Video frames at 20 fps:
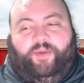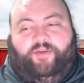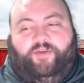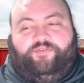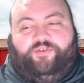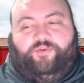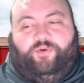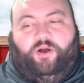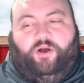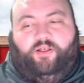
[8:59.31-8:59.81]

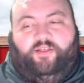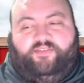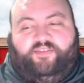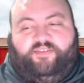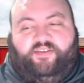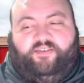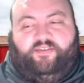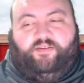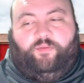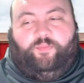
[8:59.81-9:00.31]
After all, it's
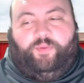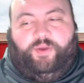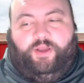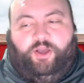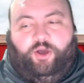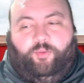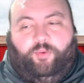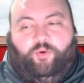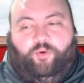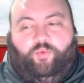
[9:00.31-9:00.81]
easy to bring
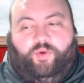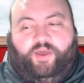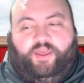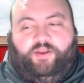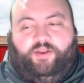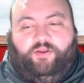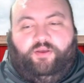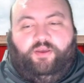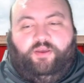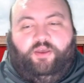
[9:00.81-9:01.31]
home a
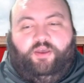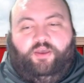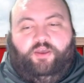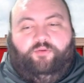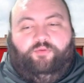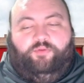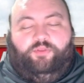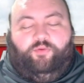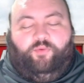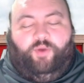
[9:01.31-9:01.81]
win
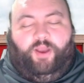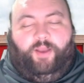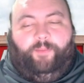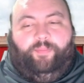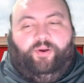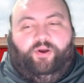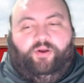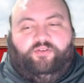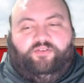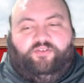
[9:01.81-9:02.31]
when the right
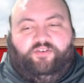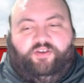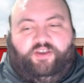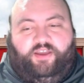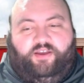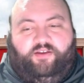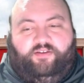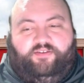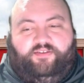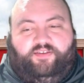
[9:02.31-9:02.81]
parts are
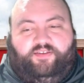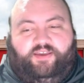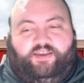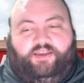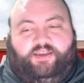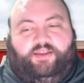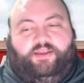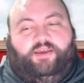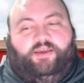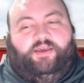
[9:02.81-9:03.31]

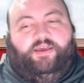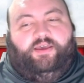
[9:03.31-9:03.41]
guaranteed.